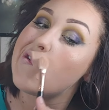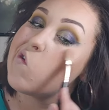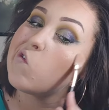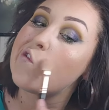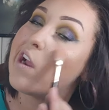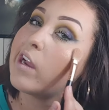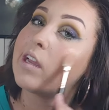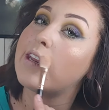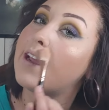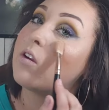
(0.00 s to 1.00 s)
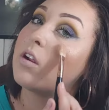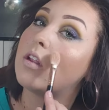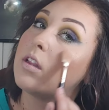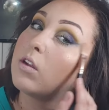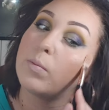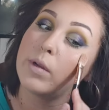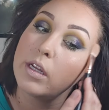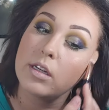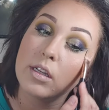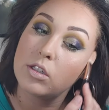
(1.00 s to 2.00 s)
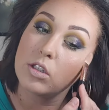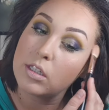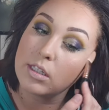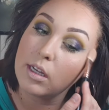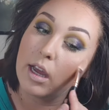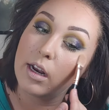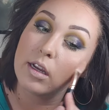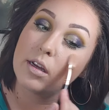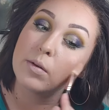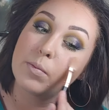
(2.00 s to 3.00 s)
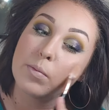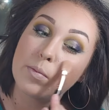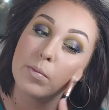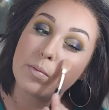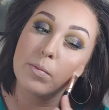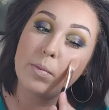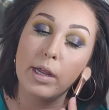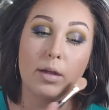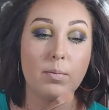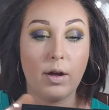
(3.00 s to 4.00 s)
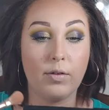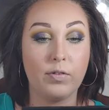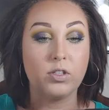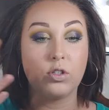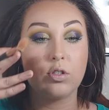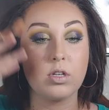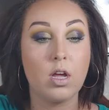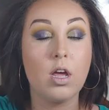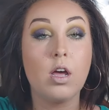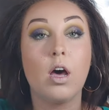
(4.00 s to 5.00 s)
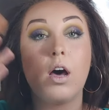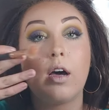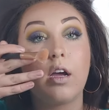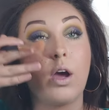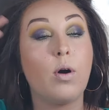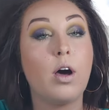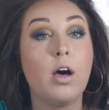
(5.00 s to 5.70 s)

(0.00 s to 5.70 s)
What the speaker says: and drag it down a little bit just to kind of make my features go